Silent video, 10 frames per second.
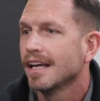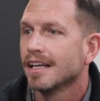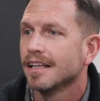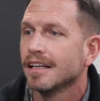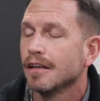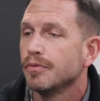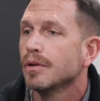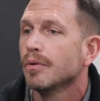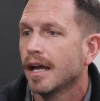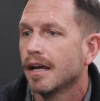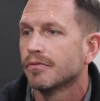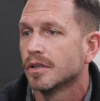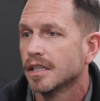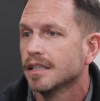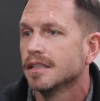And if you don't have
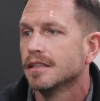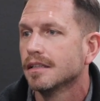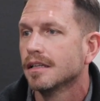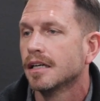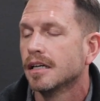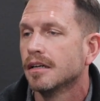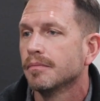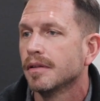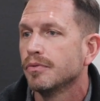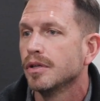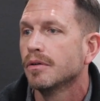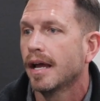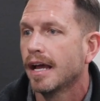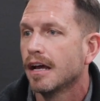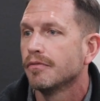grit, if you don't
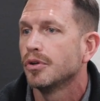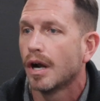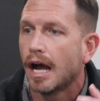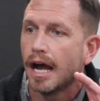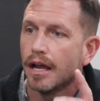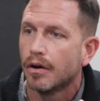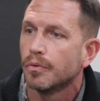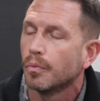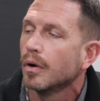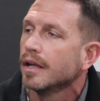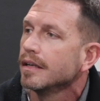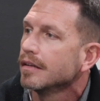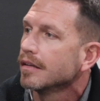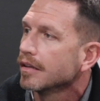have your eye on what